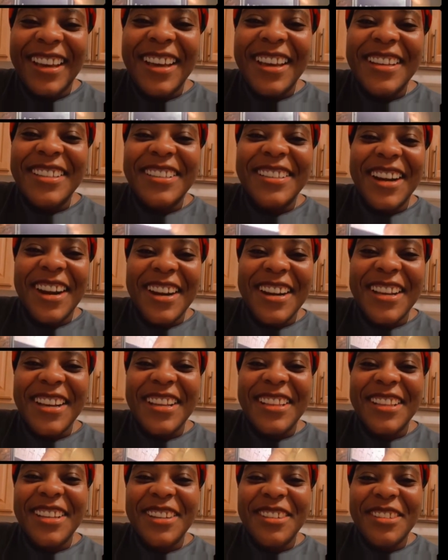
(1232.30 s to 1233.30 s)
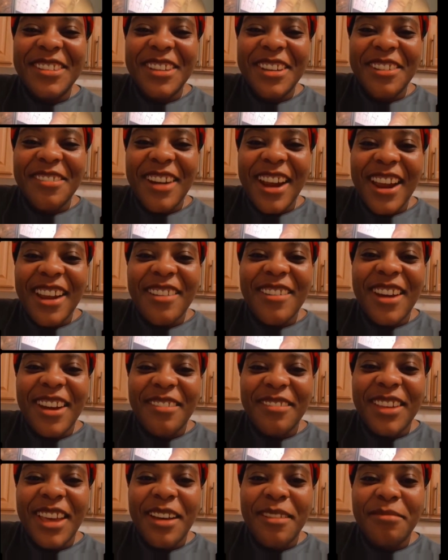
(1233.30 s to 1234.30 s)
turn it a little to your right. Yep,
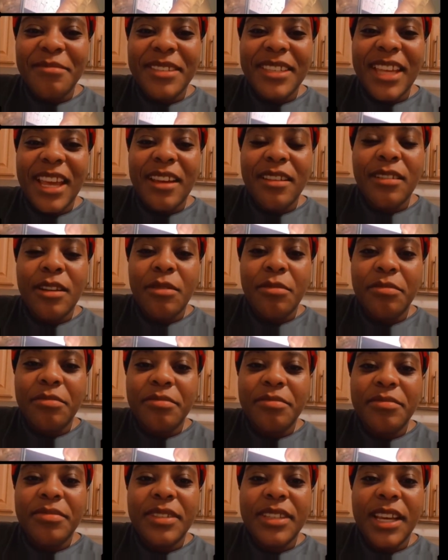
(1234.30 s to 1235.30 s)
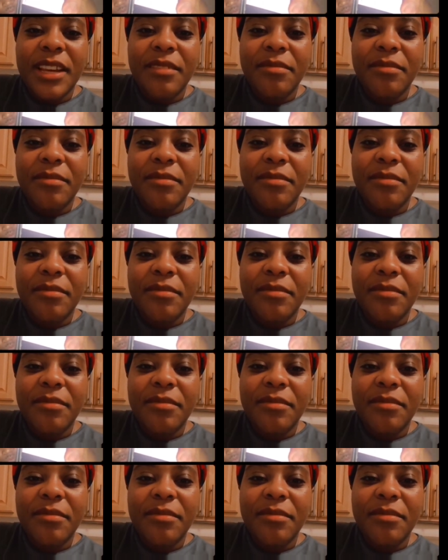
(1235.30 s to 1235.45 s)
yep, stay, nope, stay.